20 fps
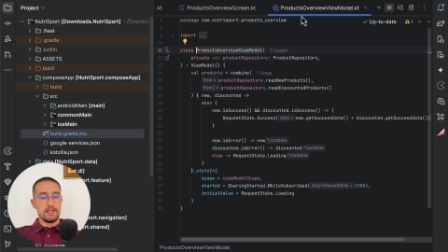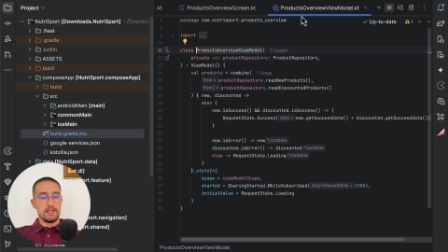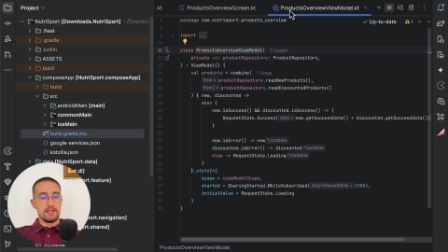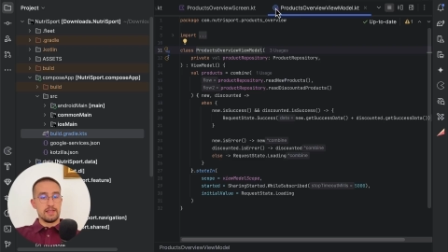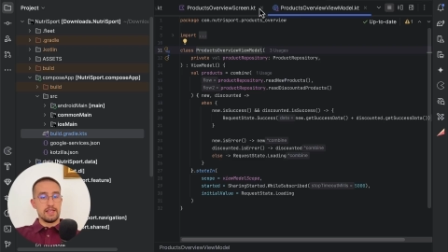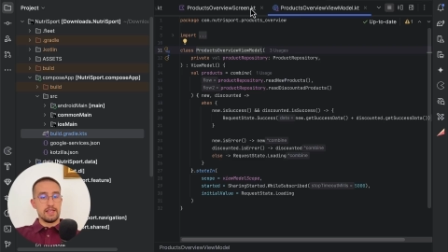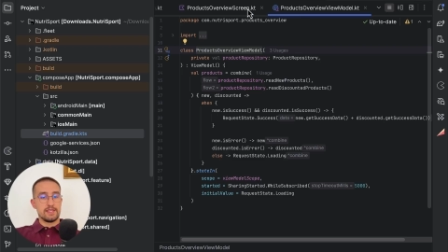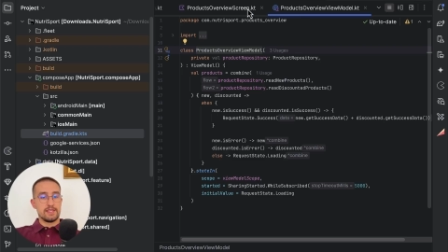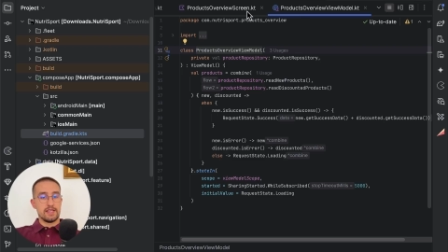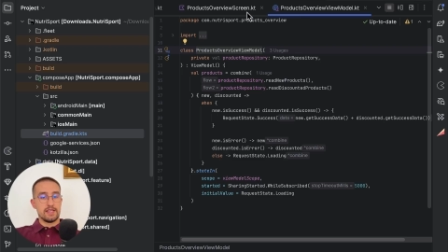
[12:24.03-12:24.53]

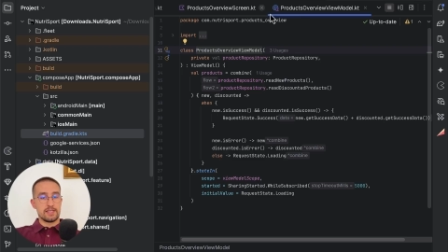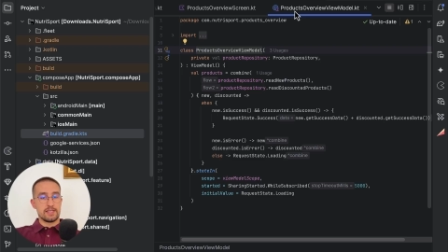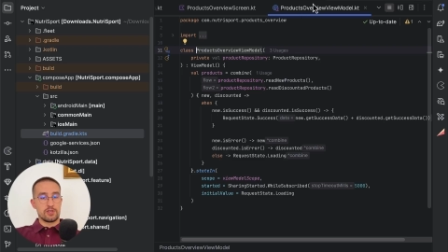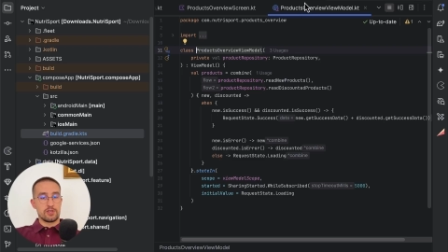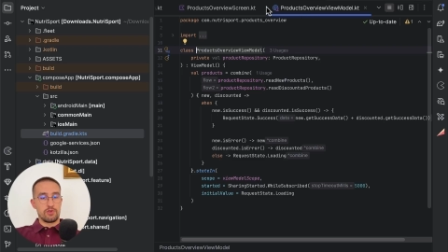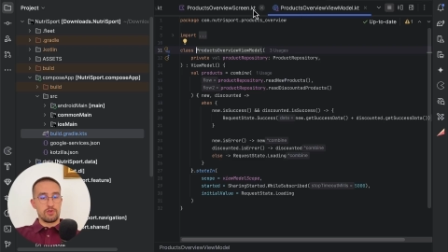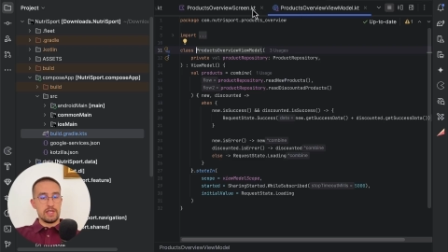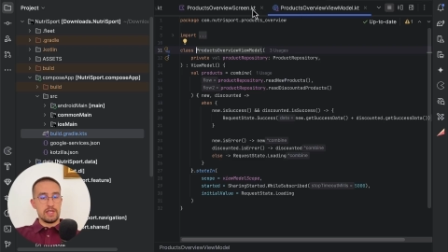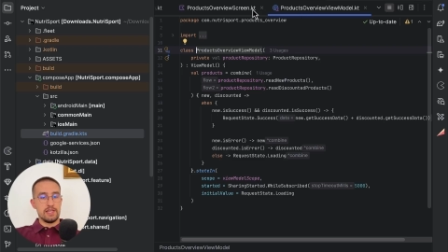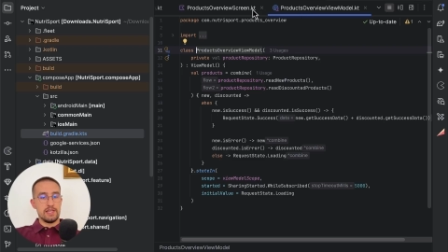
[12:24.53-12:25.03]
this
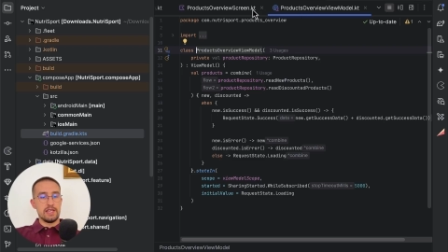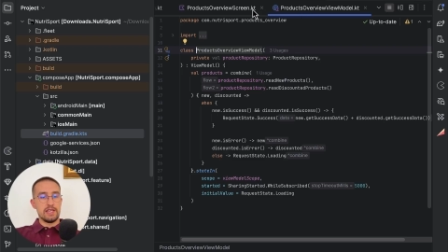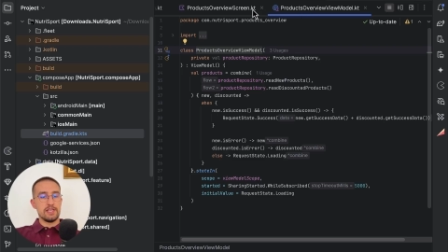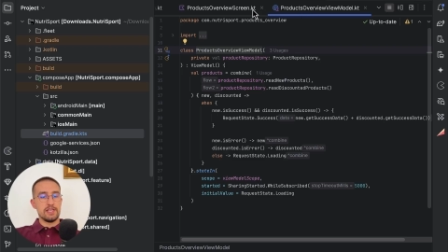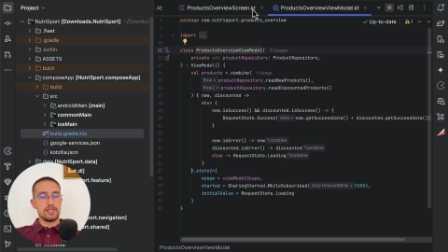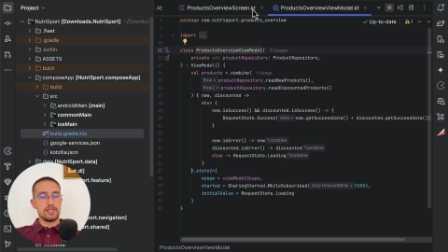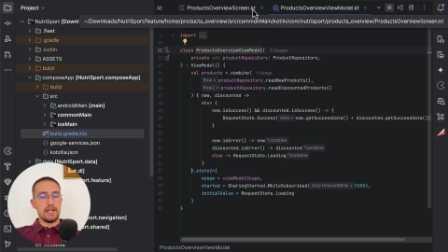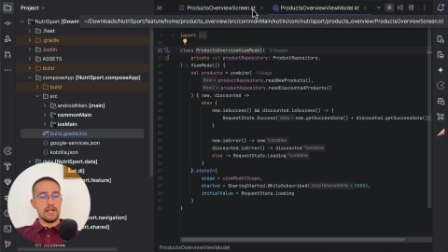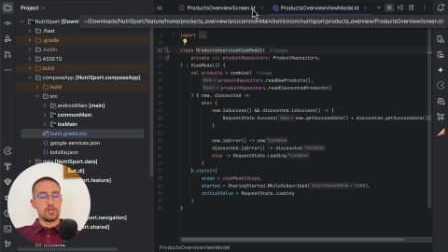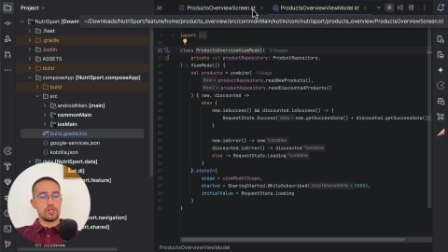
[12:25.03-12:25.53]
screen
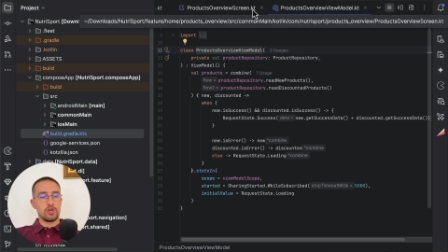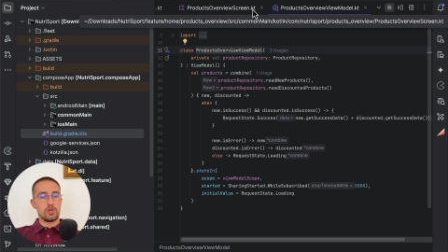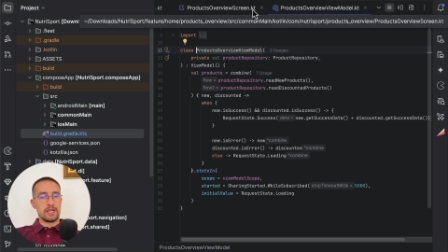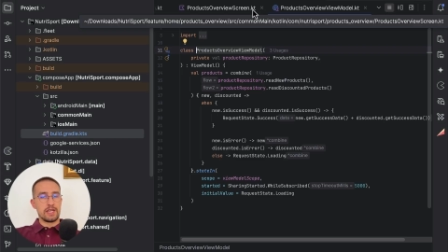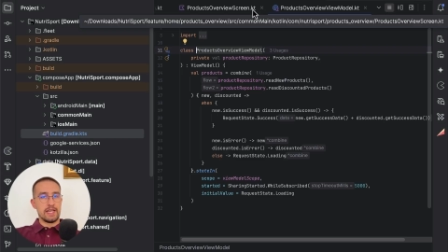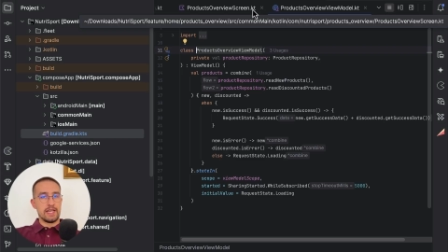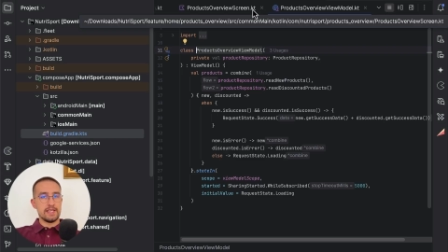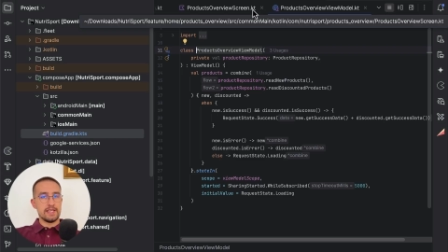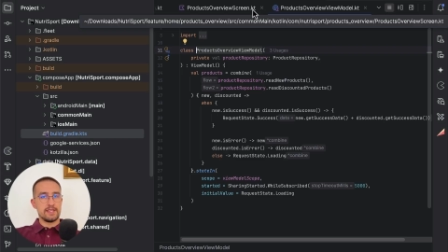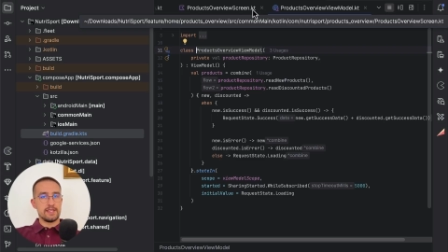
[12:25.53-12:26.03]
is actually
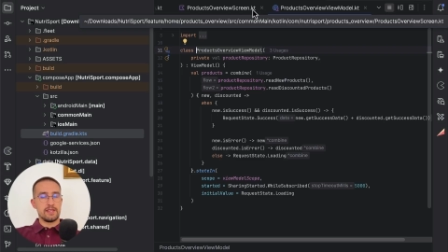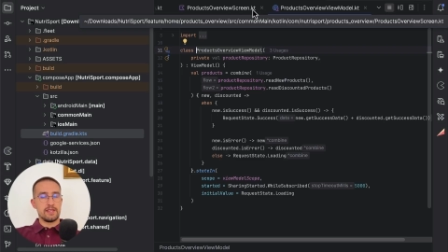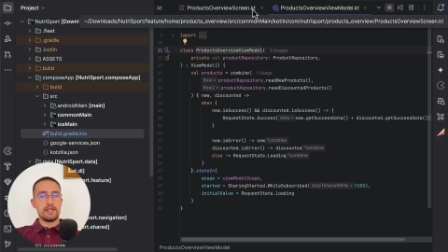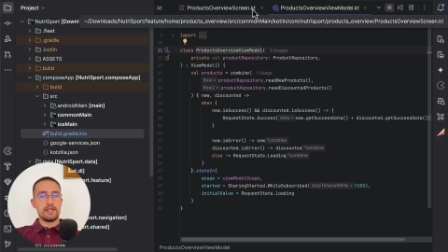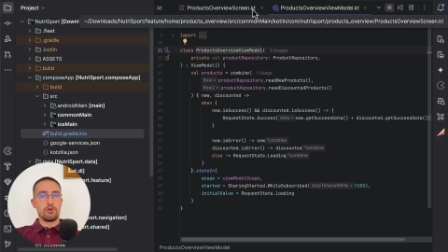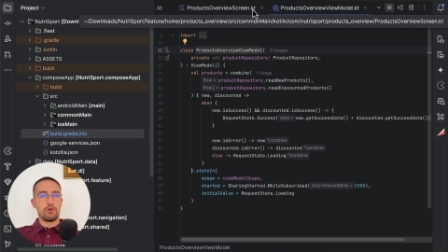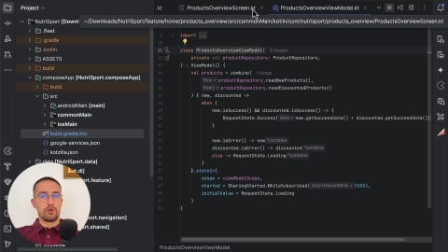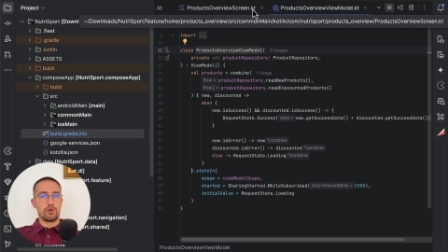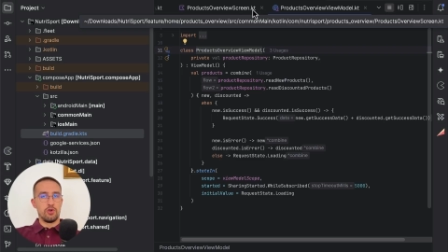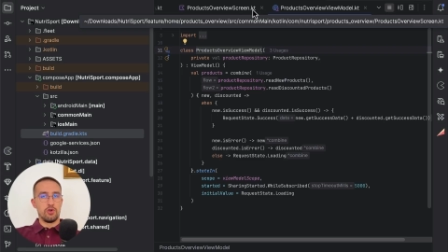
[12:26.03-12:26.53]
nested in
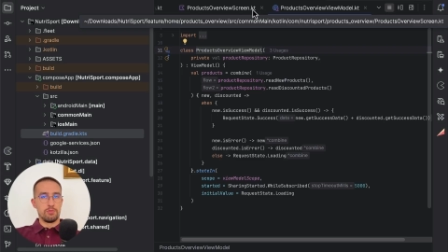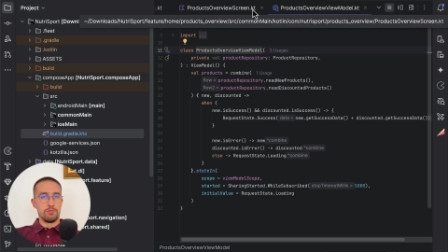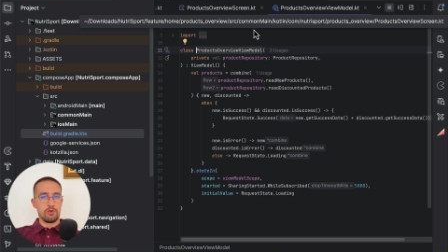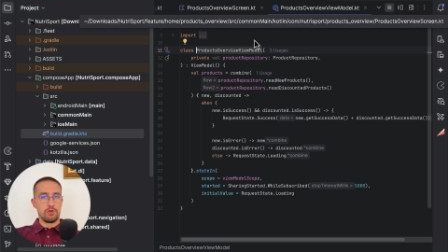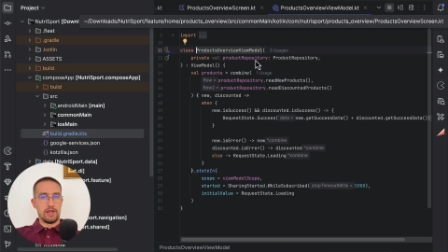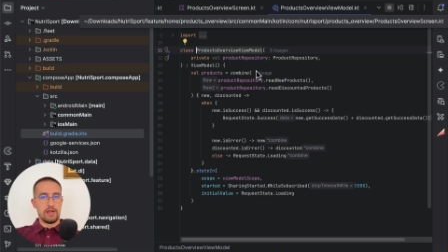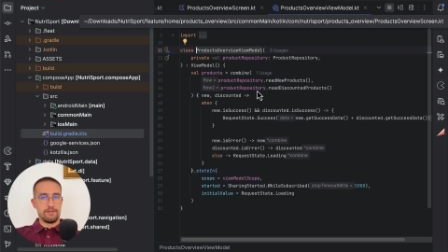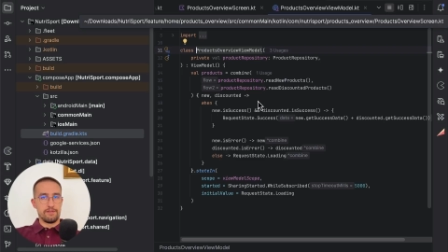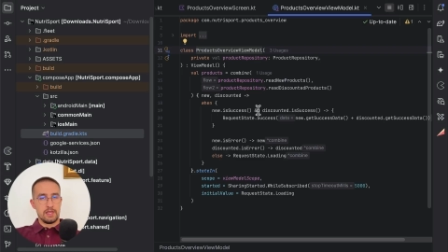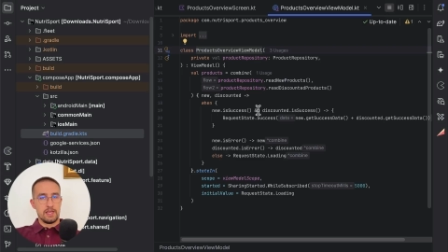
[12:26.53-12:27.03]
our home
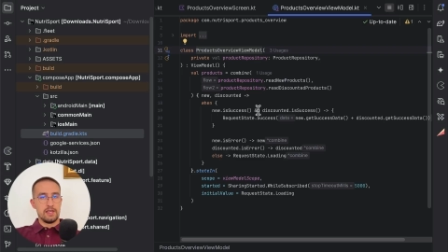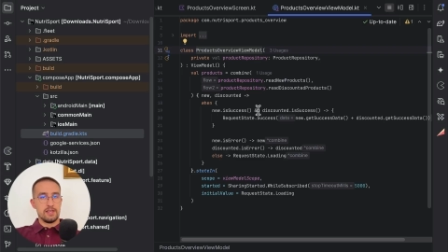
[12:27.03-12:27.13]
graph.